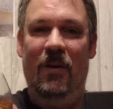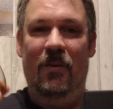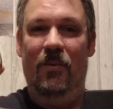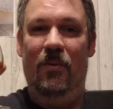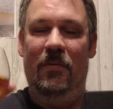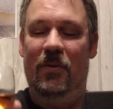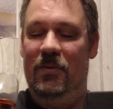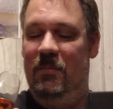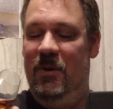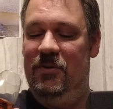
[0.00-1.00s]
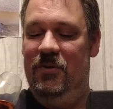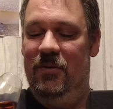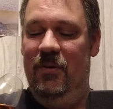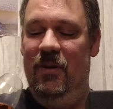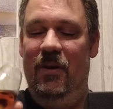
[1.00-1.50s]
Oh, I forgot to
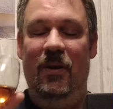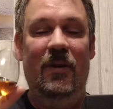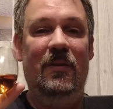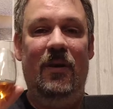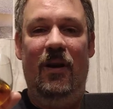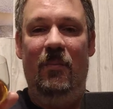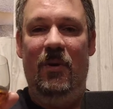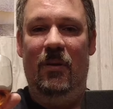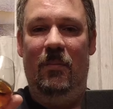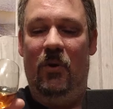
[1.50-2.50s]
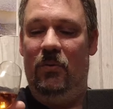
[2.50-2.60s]
mention, time in the